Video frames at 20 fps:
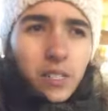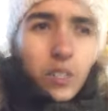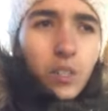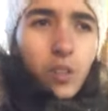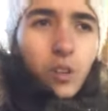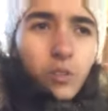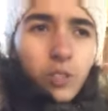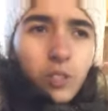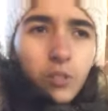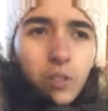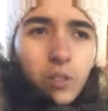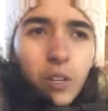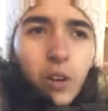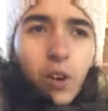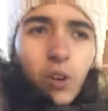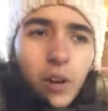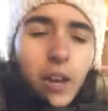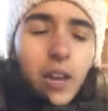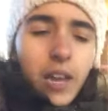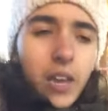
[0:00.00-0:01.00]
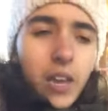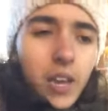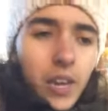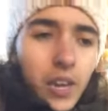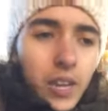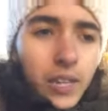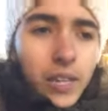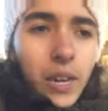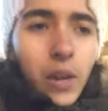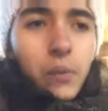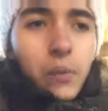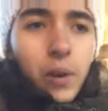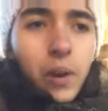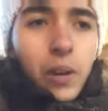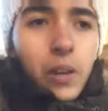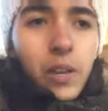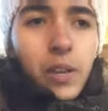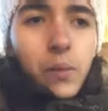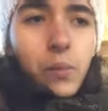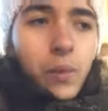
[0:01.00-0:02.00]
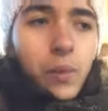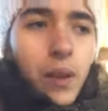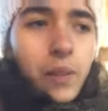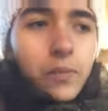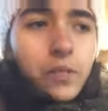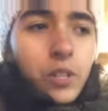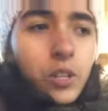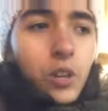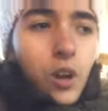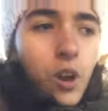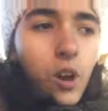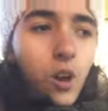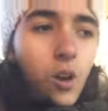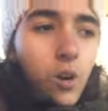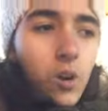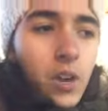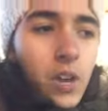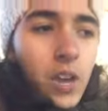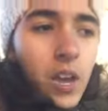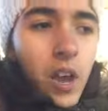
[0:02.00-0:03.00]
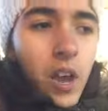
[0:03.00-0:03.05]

So she was like, okay, get ready. We have to go.